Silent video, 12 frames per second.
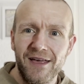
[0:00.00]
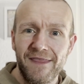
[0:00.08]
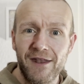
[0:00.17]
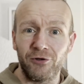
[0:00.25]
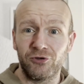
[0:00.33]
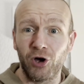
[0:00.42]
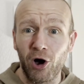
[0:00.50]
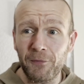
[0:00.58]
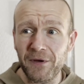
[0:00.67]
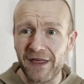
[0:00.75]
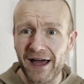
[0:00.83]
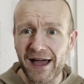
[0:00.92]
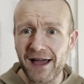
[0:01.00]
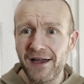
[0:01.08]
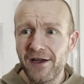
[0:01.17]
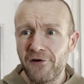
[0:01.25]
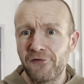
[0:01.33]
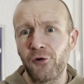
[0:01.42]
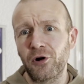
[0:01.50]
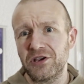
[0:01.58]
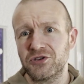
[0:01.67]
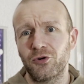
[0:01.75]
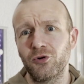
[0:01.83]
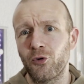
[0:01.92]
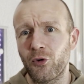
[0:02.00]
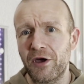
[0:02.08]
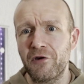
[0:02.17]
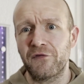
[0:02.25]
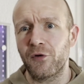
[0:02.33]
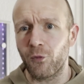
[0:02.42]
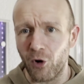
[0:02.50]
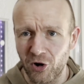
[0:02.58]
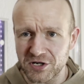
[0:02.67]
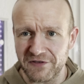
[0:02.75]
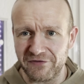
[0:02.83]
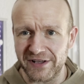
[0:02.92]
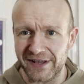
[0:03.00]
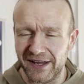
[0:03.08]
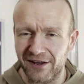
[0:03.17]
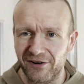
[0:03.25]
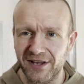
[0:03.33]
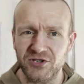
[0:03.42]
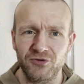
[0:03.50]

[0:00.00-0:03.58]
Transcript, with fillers: Then on top of that, Focus on going out for walks every day, all right?